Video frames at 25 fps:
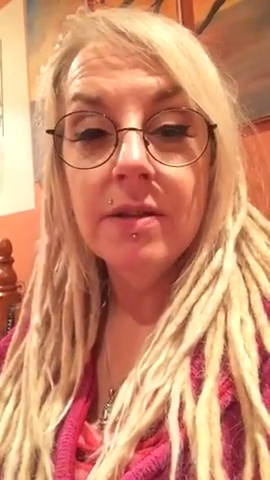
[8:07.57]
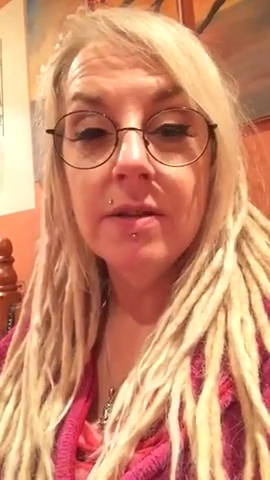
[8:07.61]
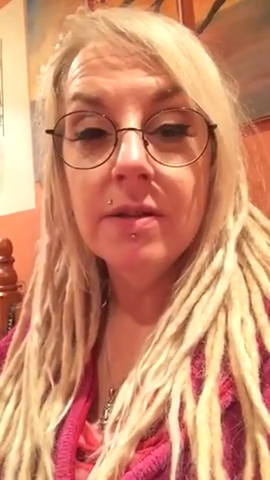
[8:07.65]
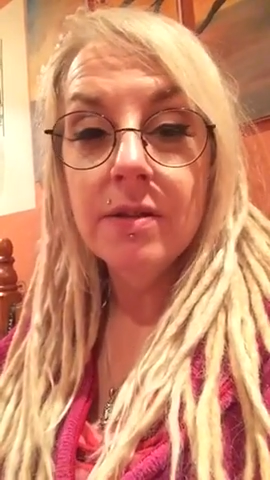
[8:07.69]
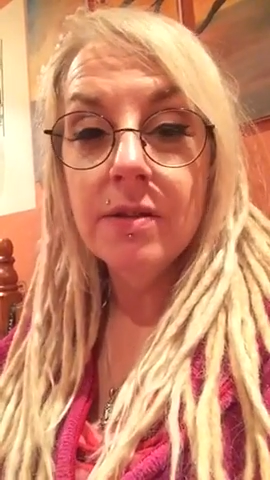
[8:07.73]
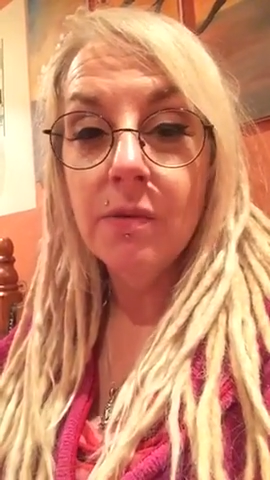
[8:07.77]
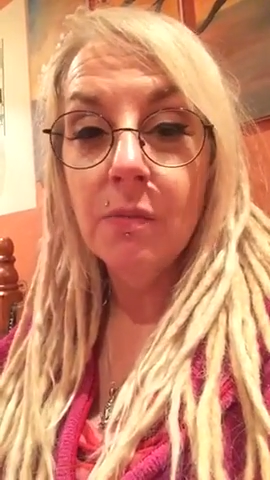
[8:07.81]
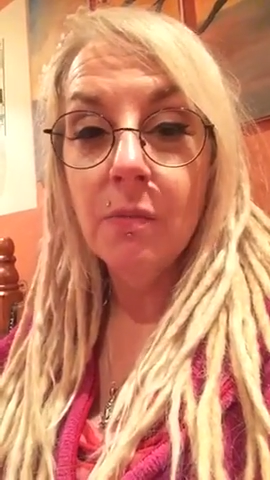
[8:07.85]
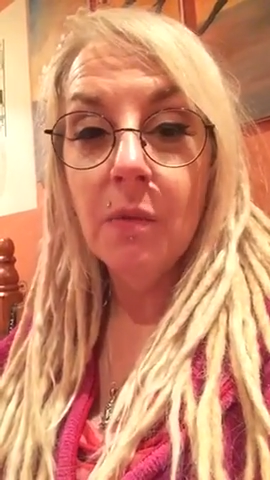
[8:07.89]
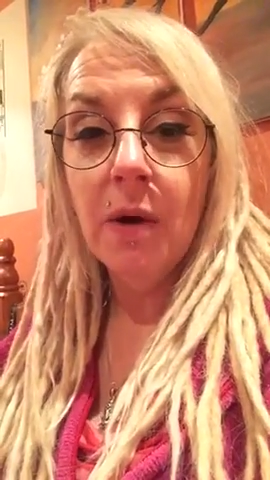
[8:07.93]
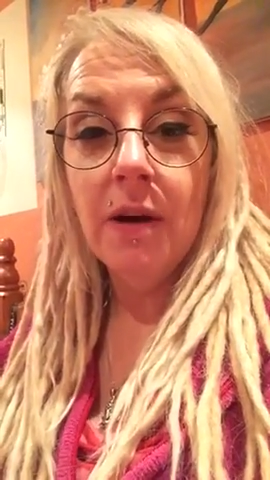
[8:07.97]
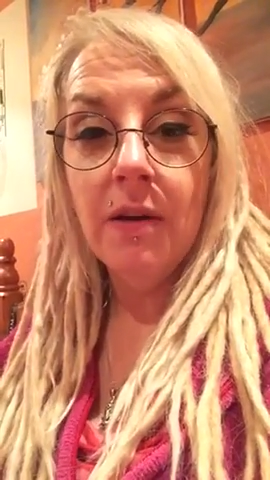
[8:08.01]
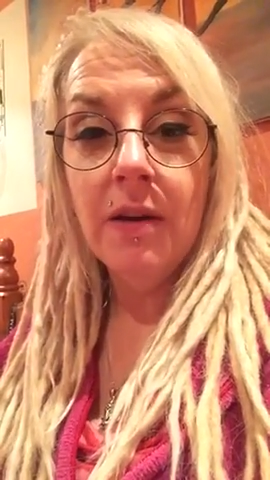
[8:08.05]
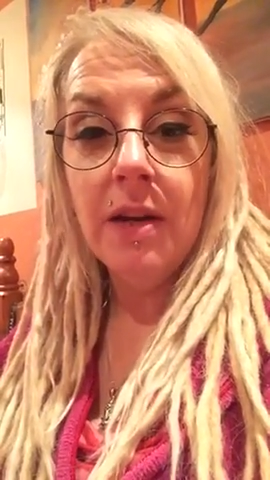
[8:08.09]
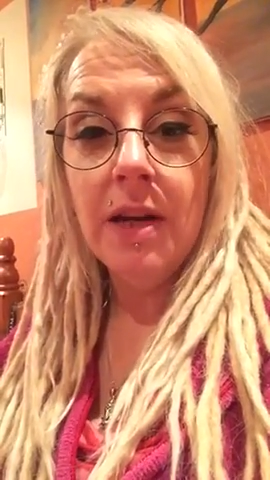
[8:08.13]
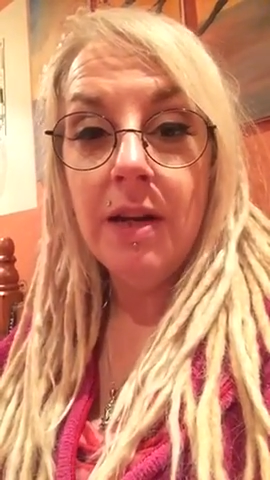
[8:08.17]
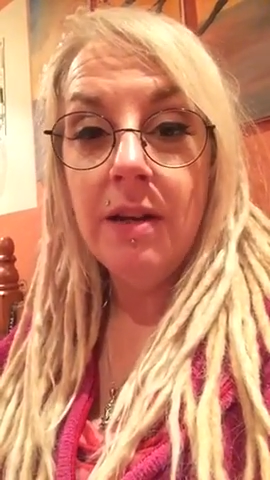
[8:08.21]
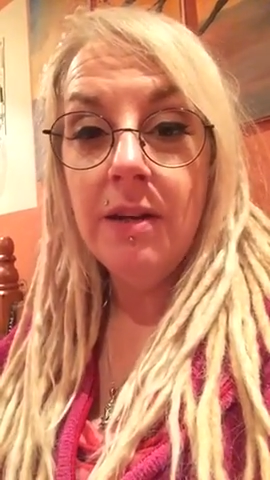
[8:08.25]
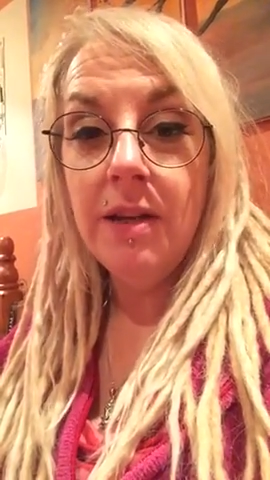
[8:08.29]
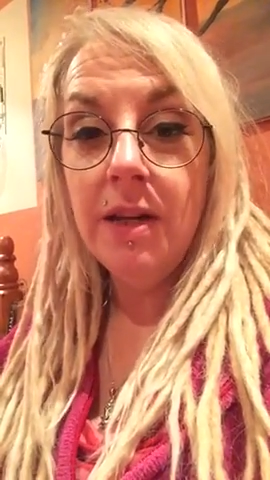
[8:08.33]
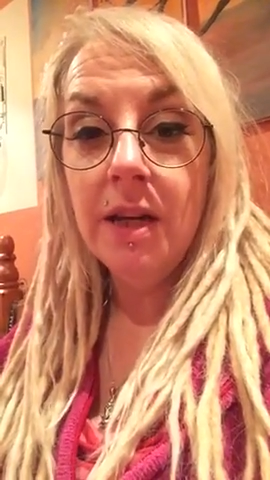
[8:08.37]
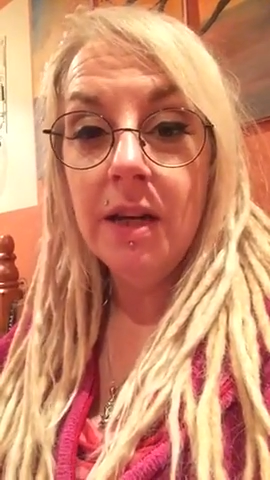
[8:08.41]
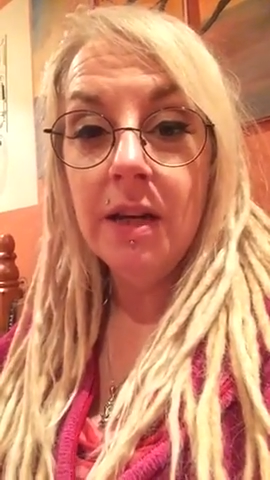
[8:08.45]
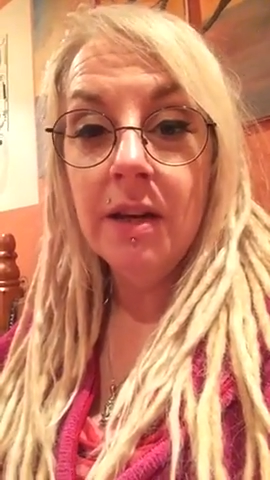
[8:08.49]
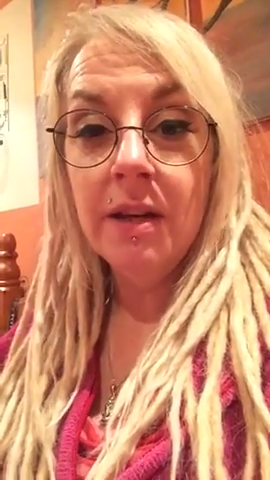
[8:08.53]
somewhere in
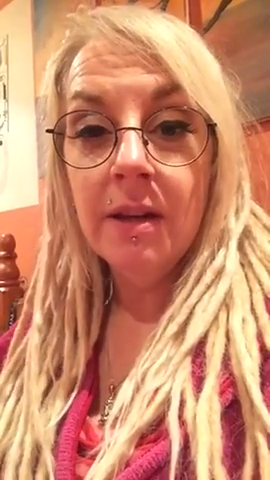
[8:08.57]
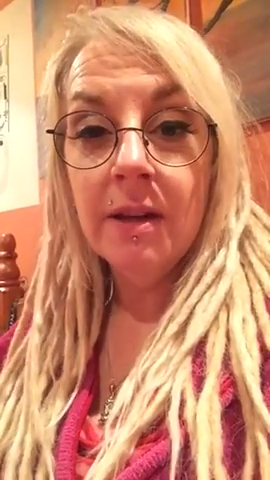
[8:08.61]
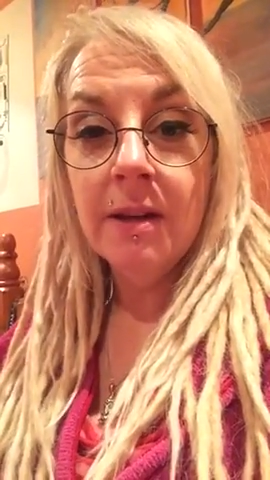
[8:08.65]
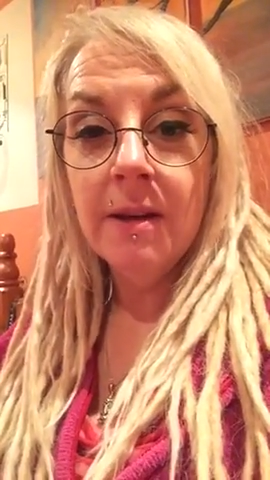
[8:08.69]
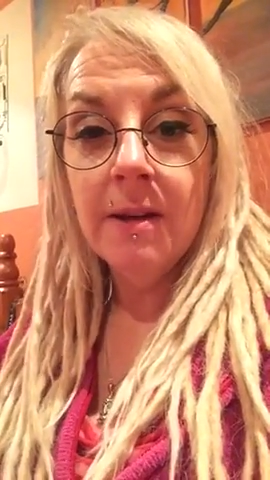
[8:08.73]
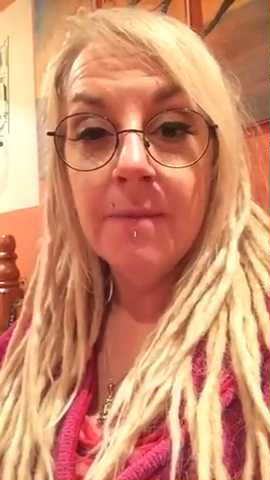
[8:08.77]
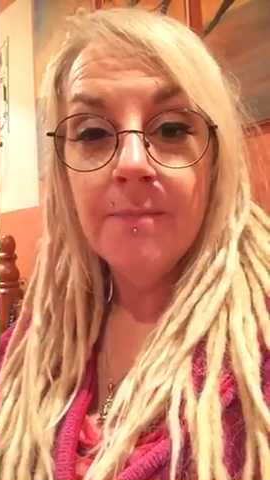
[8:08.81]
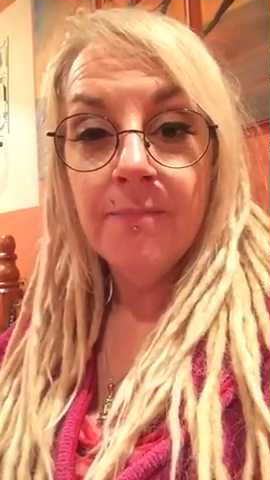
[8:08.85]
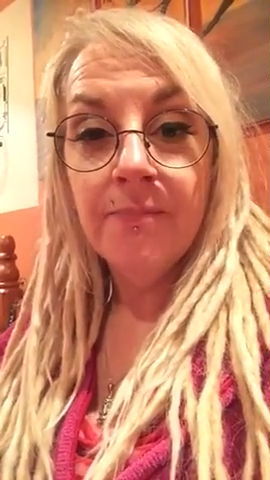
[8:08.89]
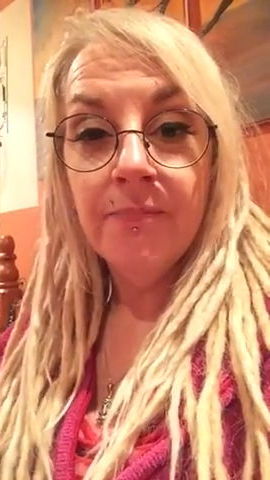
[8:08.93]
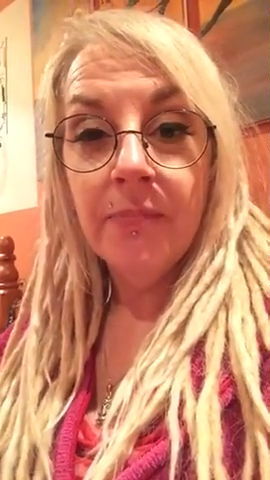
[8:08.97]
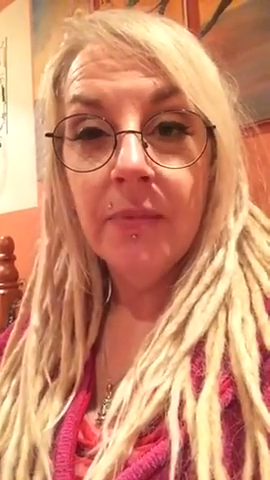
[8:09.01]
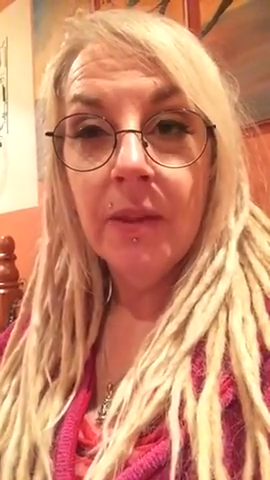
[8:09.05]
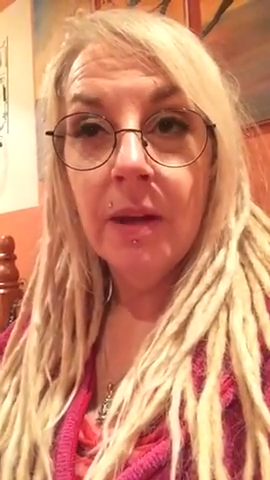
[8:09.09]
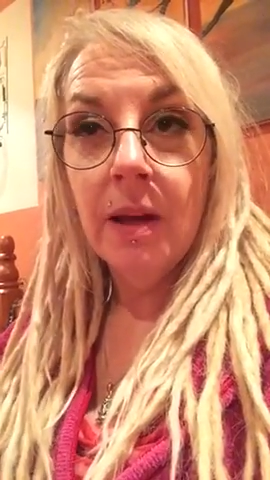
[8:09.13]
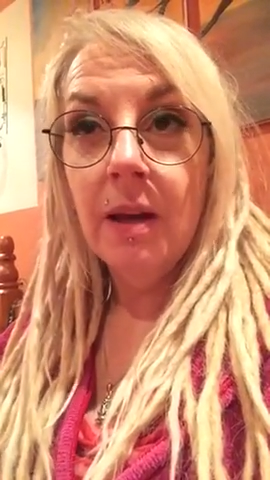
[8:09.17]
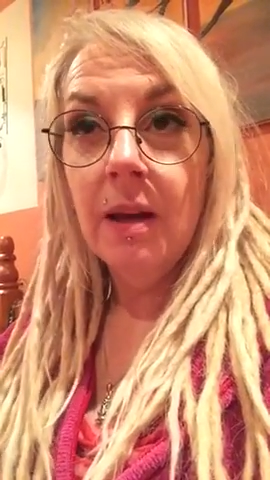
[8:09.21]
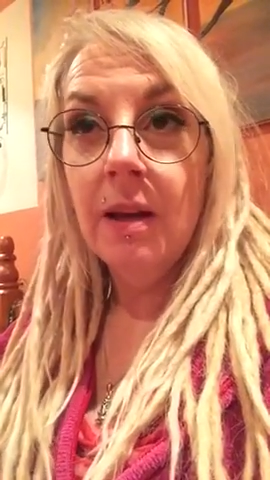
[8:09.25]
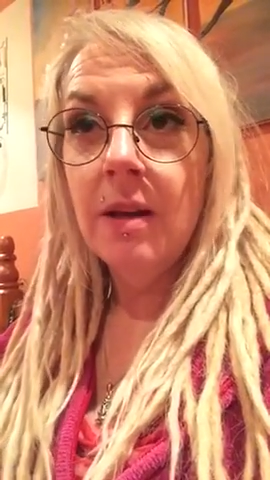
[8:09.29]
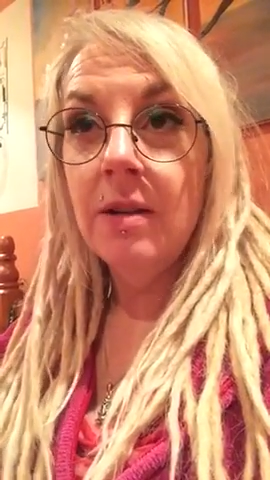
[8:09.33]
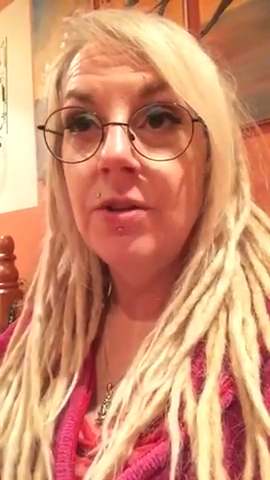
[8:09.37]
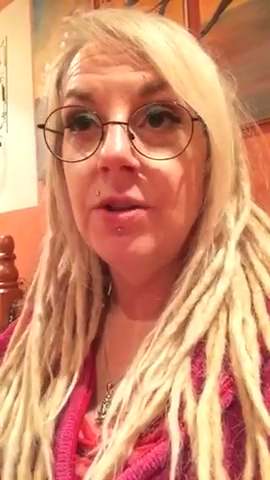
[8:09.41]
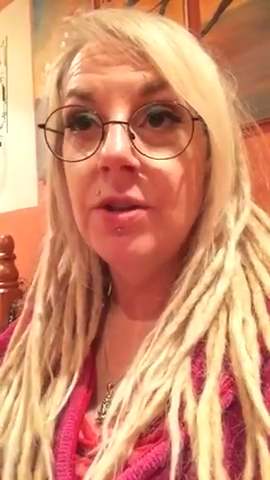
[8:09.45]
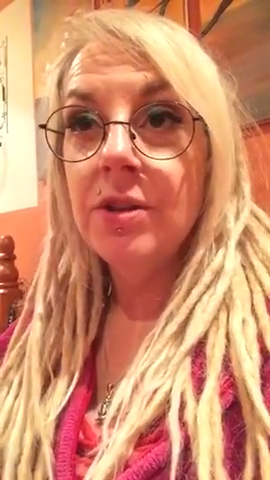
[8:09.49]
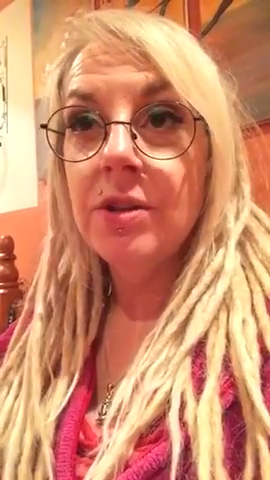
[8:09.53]
India
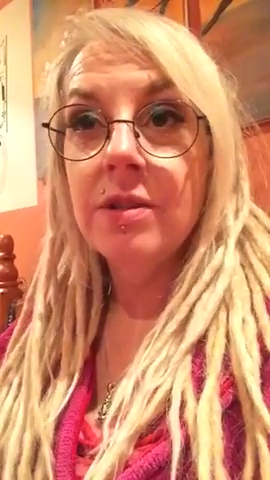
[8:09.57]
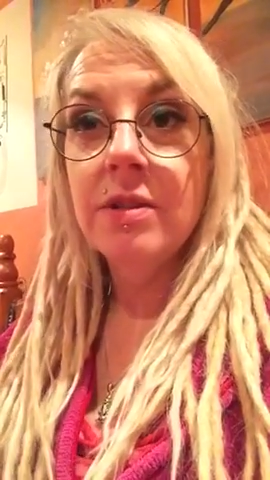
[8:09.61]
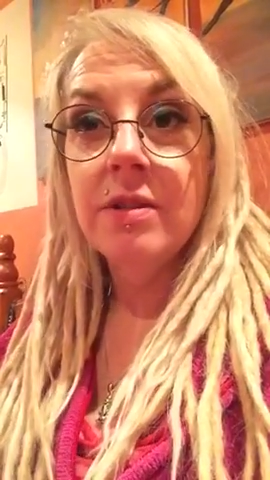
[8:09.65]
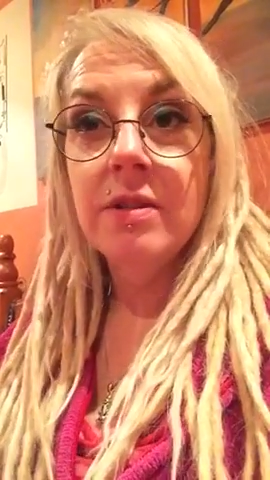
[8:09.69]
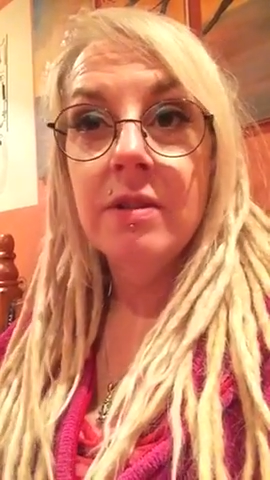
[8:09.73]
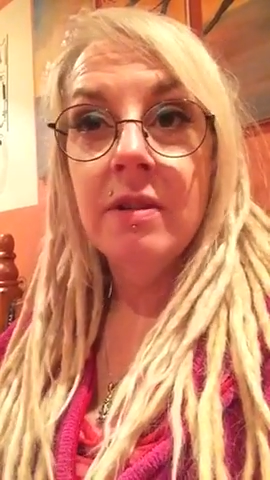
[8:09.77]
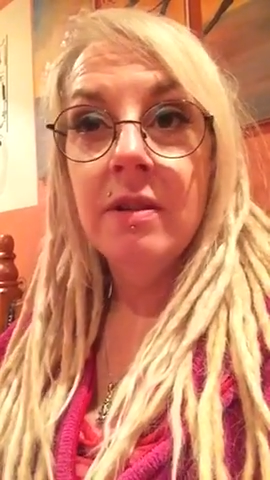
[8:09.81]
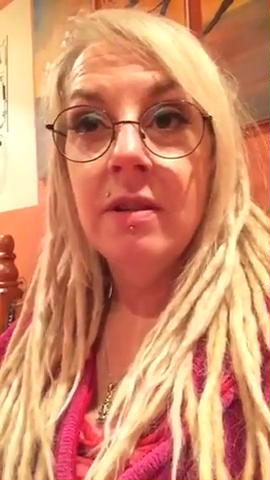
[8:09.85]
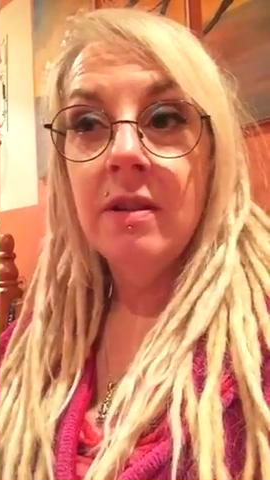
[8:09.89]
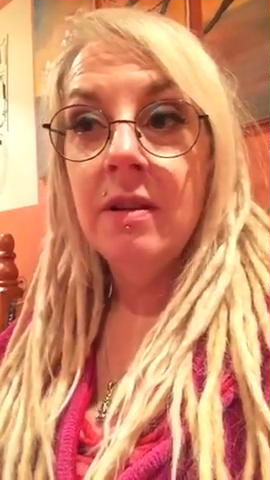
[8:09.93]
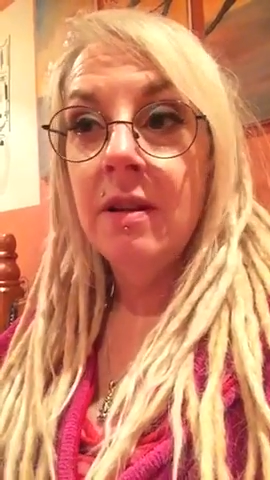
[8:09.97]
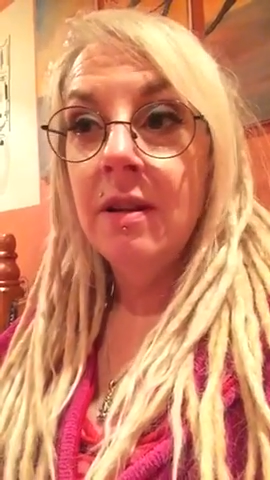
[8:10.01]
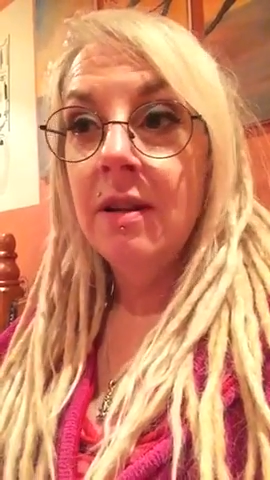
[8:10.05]
and just